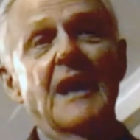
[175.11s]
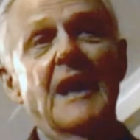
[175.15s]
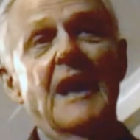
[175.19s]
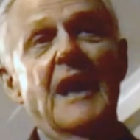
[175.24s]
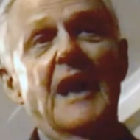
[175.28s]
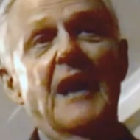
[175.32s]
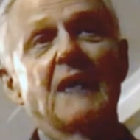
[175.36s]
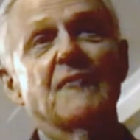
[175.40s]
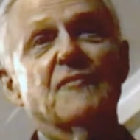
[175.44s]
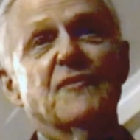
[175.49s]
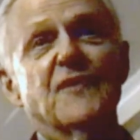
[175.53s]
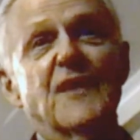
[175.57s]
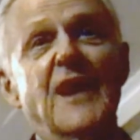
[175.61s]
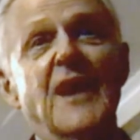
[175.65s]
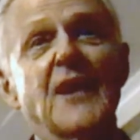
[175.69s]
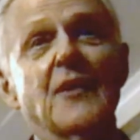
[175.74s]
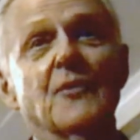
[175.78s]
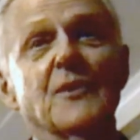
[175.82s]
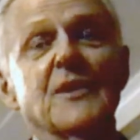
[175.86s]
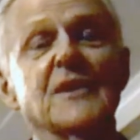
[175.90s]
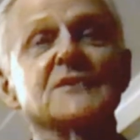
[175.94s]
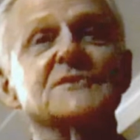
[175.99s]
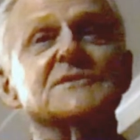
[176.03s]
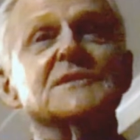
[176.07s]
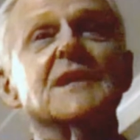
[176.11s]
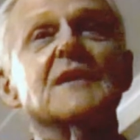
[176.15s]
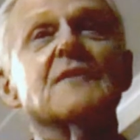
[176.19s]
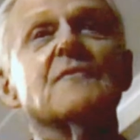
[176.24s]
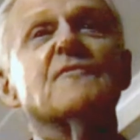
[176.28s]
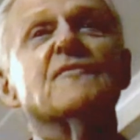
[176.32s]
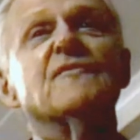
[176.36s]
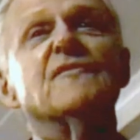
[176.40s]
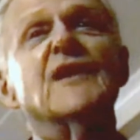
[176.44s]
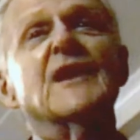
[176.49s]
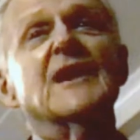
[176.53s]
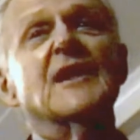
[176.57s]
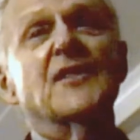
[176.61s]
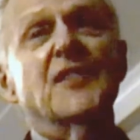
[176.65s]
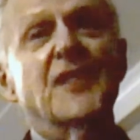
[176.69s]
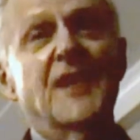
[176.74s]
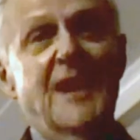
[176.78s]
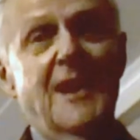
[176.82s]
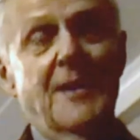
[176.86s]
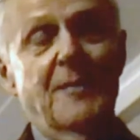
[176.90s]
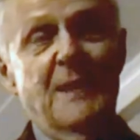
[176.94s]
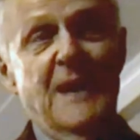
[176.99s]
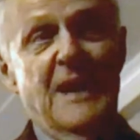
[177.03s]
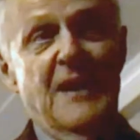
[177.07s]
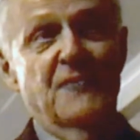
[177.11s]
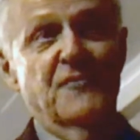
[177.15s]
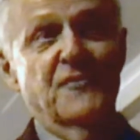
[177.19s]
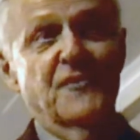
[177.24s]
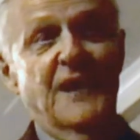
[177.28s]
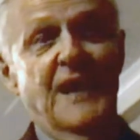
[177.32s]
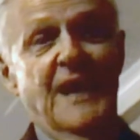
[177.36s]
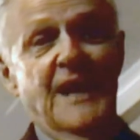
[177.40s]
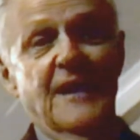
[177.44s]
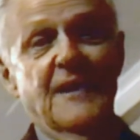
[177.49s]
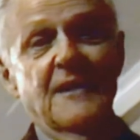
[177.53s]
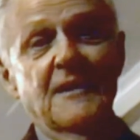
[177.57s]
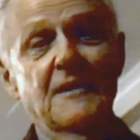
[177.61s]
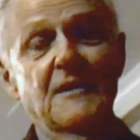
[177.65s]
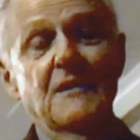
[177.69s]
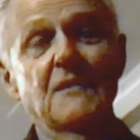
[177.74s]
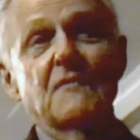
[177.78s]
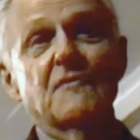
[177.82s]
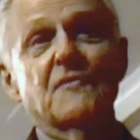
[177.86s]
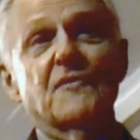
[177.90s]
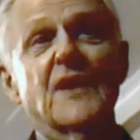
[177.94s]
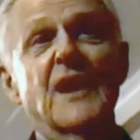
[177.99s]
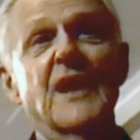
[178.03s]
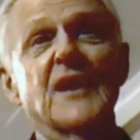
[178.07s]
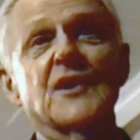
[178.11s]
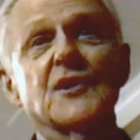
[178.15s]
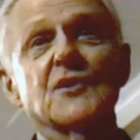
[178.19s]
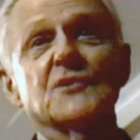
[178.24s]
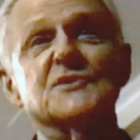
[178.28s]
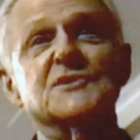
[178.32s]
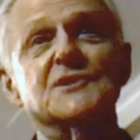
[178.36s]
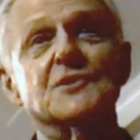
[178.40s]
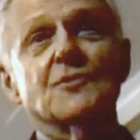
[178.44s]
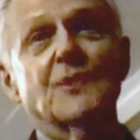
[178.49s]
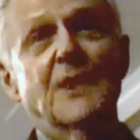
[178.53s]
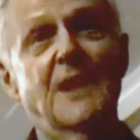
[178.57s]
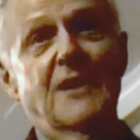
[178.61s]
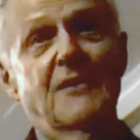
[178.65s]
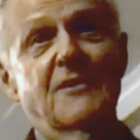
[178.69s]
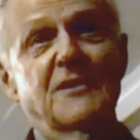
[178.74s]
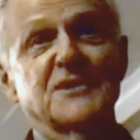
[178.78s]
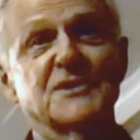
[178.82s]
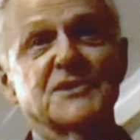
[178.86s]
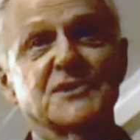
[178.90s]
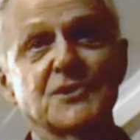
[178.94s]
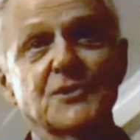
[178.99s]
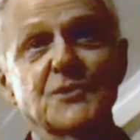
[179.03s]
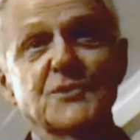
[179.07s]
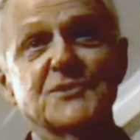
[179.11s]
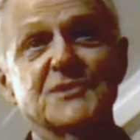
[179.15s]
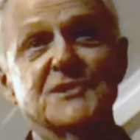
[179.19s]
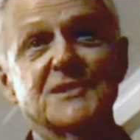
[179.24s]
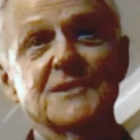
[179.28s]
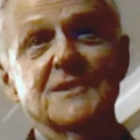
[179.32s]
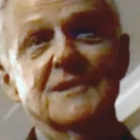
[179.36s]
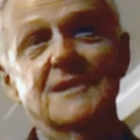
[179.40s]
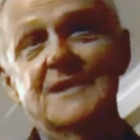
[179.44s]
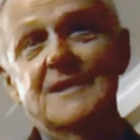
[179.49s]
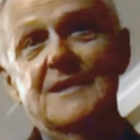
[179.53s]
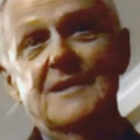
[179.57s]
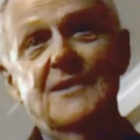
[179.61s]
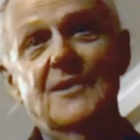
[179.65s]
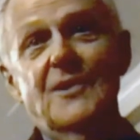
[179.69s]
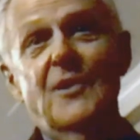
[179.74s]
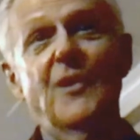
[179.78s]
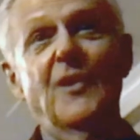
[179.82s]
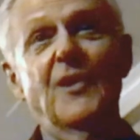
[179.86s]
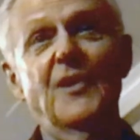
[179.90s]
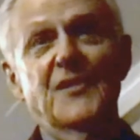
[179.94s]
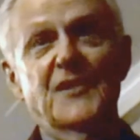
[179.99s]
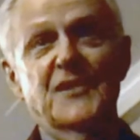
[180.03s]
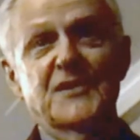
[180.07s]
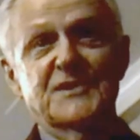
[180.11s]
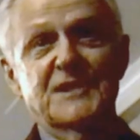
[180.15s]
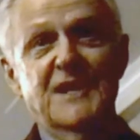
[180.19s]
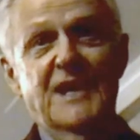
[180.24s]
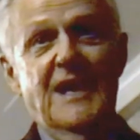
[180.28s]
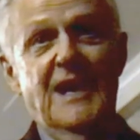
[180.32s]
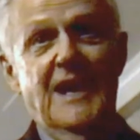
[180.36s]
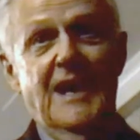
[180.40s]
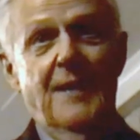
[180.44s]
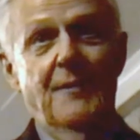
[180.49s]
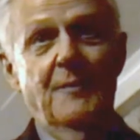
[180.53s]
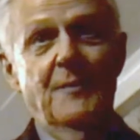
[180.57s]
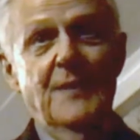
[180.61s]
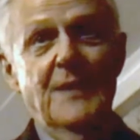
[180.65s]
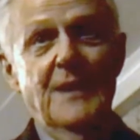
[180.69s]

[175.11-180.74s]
And Frank, funny thing about Frank used to wear his suits all the time.